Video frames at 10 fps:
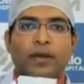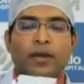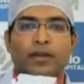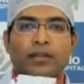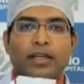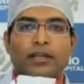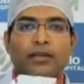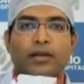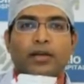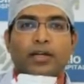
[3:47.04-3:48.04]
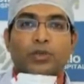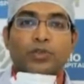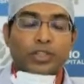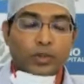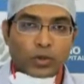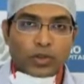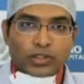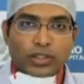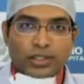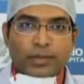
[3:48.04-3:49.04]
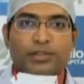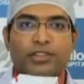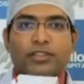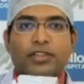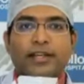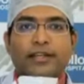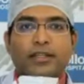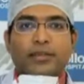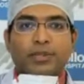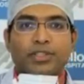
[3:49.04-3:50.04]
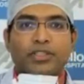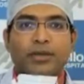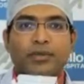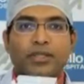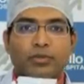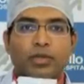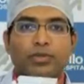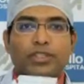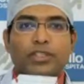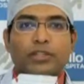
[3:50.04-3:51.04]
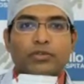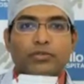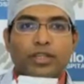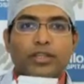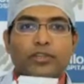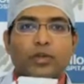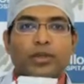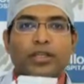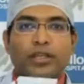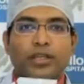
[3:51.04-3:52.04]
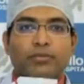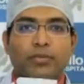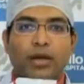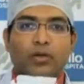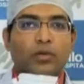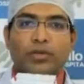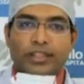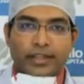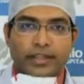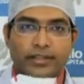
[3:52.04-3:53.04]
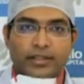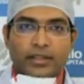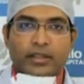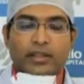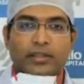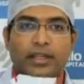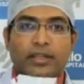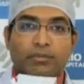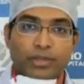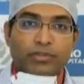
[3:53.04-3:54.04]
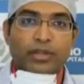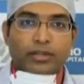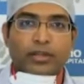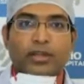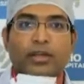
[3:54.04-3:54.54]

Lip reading: Then associated neurological deficits like patient is having double vision, weakness of any limb along with headache, then fever,